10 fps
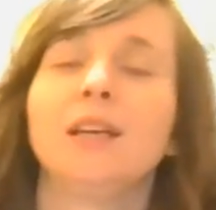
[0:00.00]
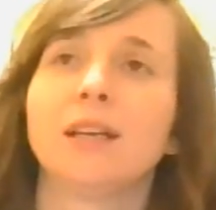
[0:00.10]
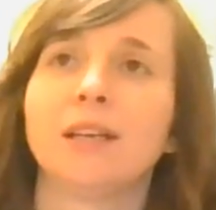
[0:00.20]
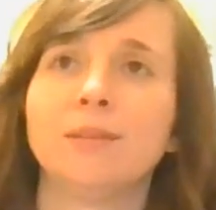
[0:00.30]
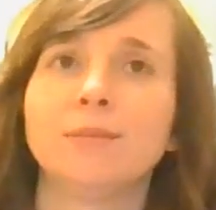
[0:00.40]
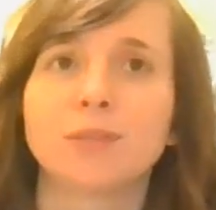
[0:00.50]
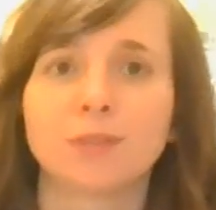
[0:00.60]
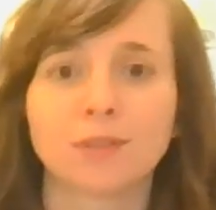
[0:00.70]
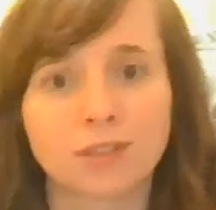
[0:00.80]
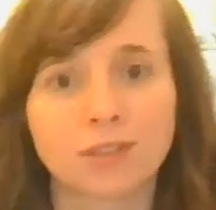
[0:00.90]

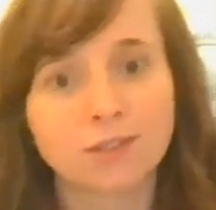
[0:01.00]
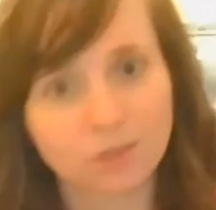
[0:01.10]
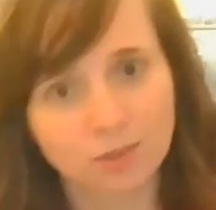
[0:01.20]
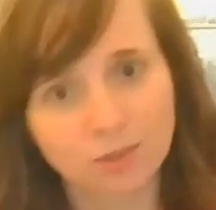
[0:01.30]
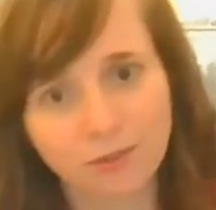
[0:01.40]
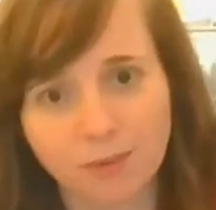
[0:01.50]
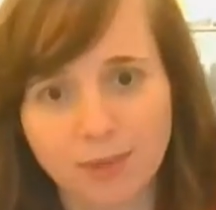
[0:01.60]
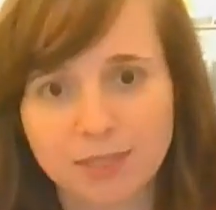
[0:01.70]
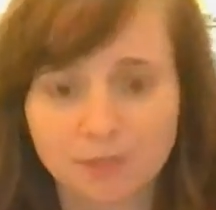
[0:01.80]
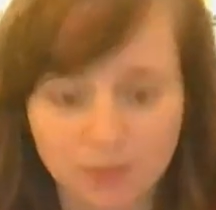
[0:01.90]
So there's also 2 different
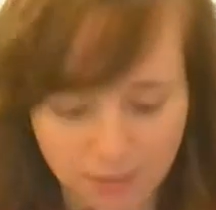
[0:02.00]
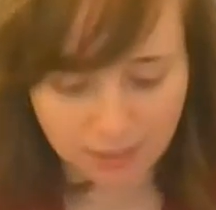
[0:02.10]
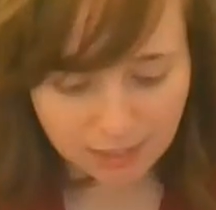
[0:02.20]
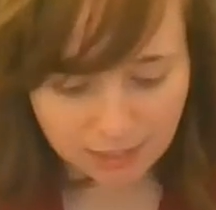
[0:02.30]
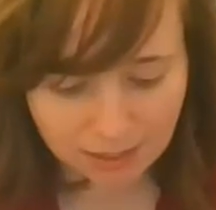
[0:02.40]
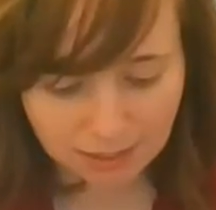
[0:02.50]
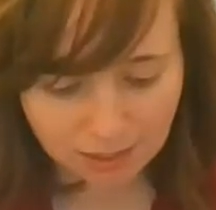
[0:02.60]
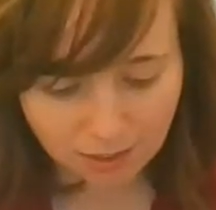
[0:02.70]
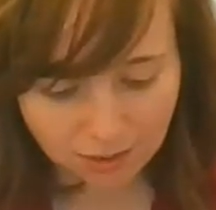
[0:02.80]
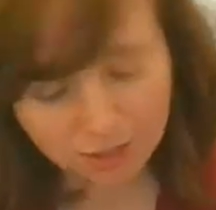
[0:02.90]
ways of doing this. This
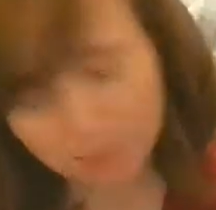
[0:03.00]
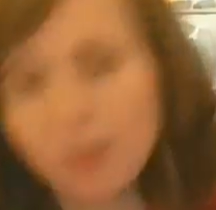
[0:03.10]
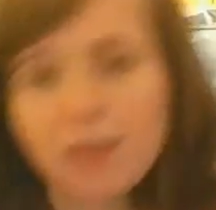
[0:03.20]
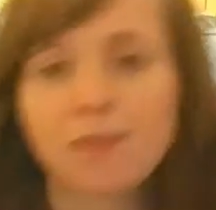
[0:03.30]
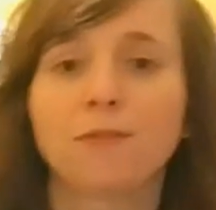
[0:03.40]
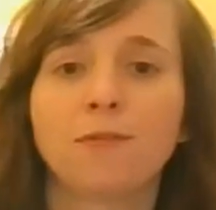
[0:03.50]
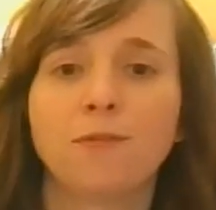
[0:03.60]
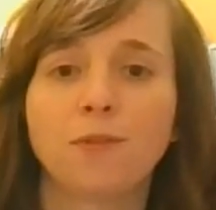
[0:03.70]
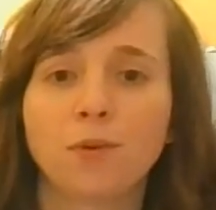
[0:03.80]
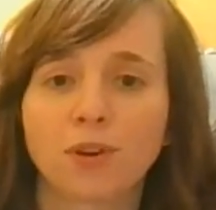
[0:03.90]
could also be
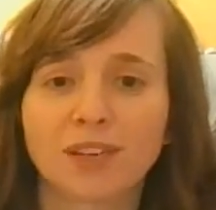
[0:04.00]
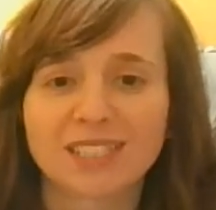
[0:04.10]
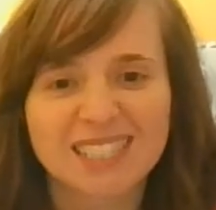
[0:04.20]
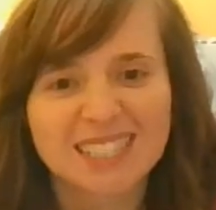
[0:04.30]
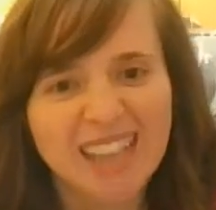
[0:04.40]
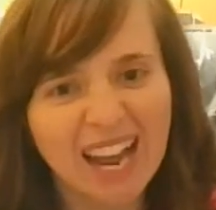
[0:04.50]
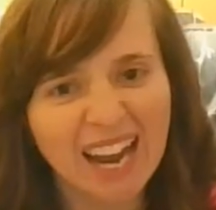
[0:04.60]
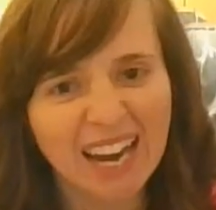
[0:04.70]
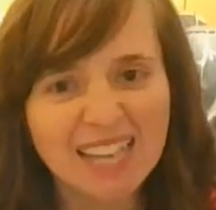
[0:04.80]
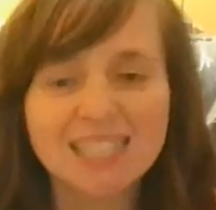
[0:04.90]
for
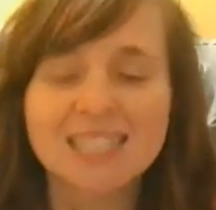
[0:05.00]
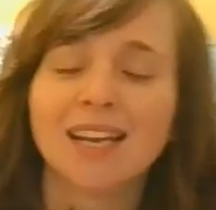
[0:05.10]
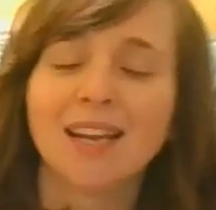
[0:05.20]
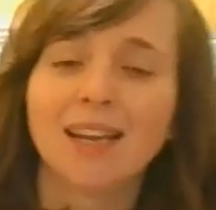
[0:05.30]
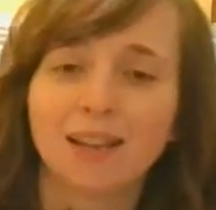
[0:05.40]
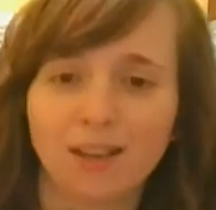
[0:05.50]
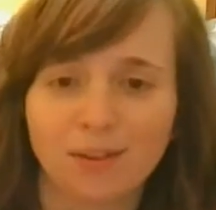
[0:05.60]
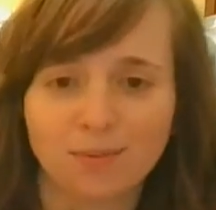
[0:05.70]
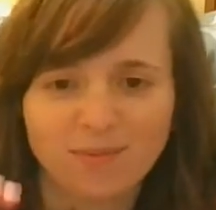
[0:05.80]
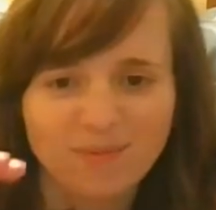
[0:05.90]
size.
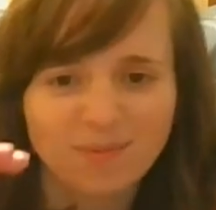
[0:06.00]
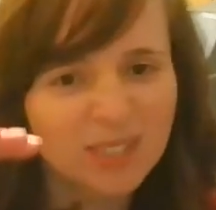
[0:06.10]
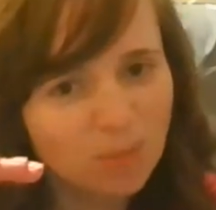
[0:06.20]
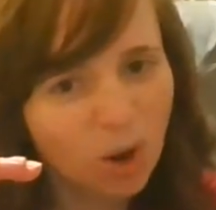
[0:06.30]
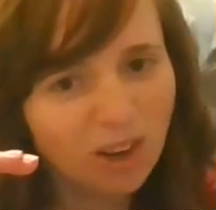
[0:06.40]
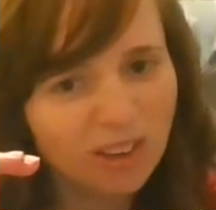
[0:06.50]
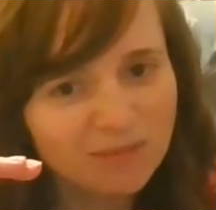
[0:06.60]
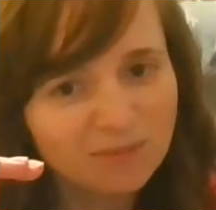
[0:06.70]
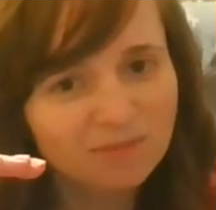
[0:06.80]
Small.